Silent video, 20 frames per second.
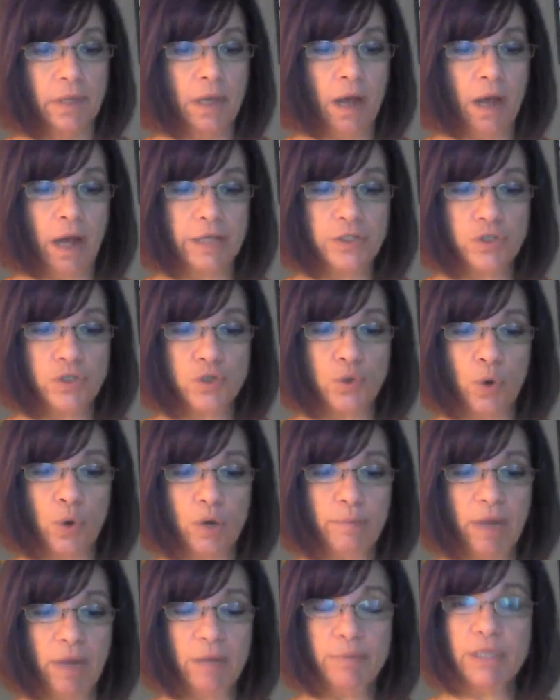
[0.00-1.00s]
I
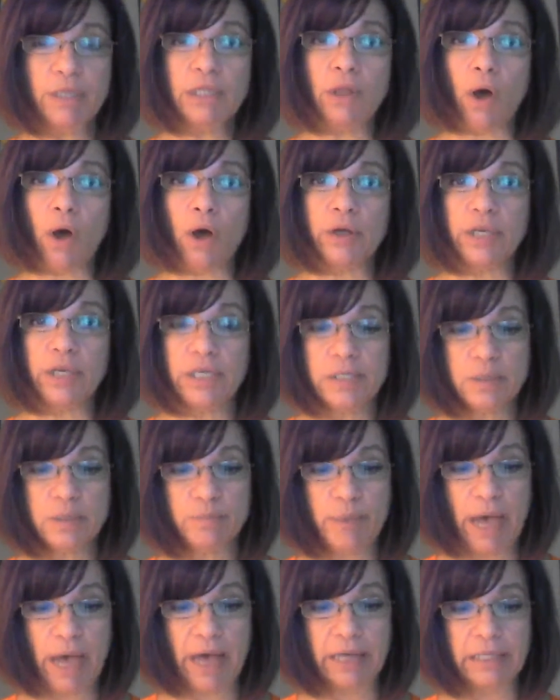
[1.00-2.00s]
store my belongings
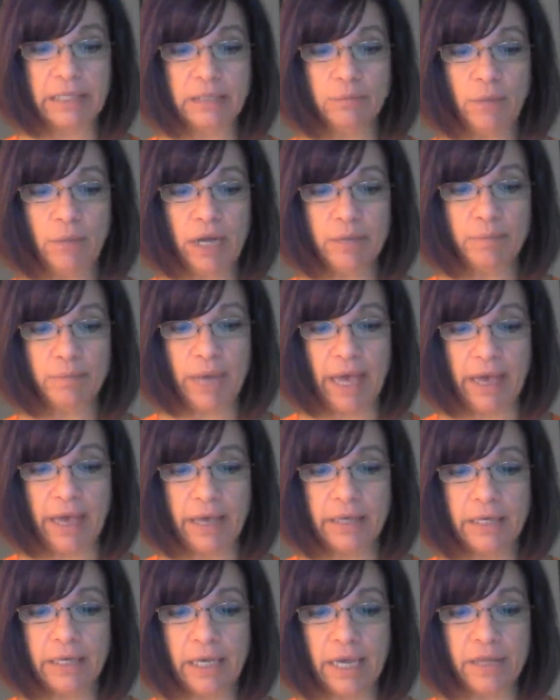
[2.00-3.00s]
back in my
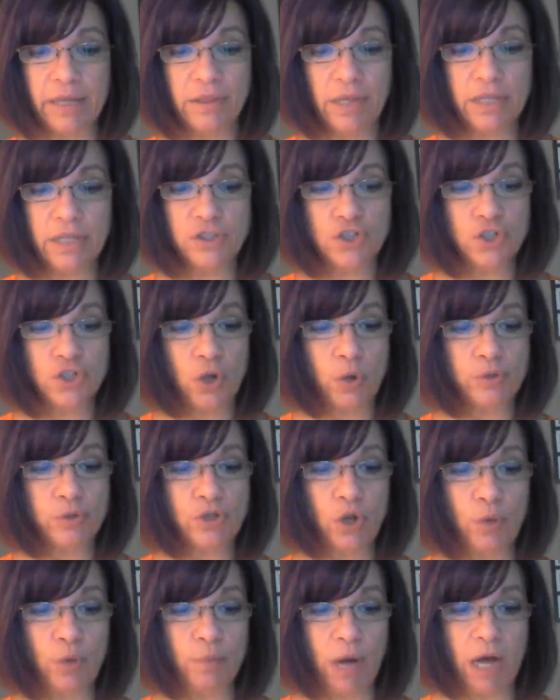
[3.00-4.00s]
bag and then show
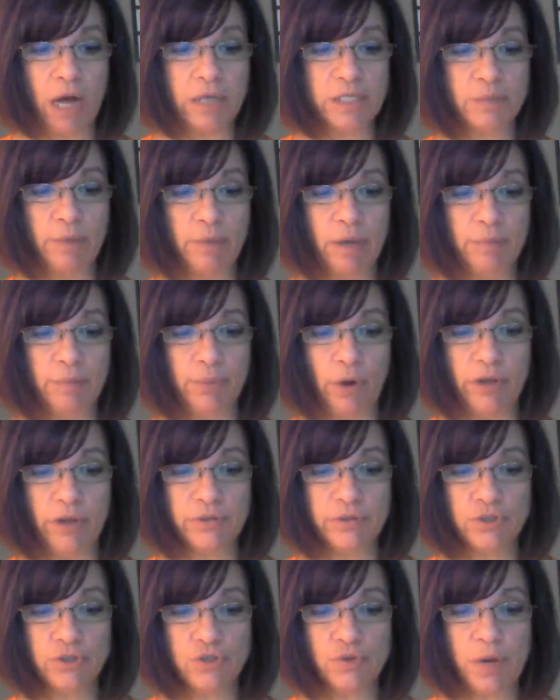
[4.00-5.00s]
Tomas my
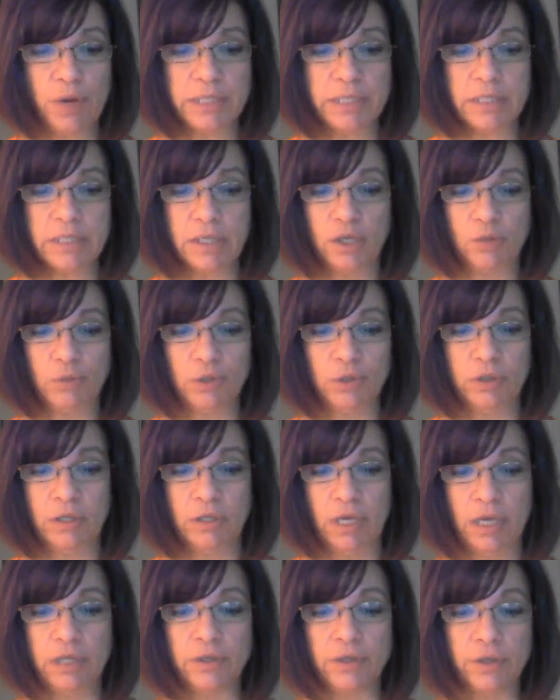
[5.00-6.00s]
brother's transit
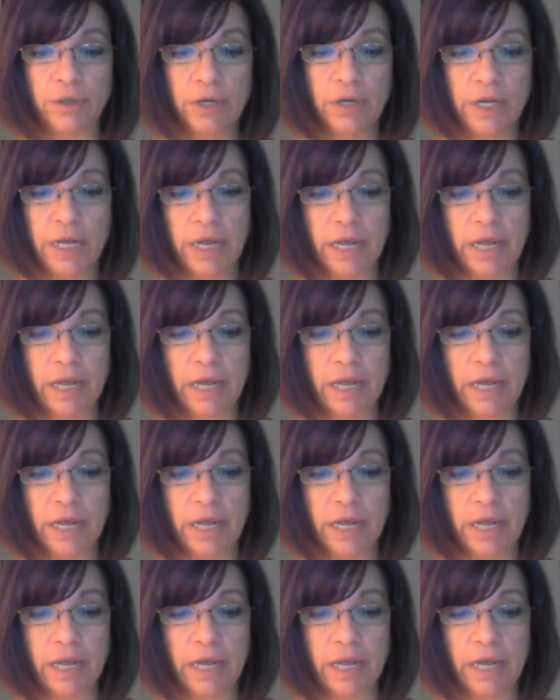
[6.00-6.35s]
communicator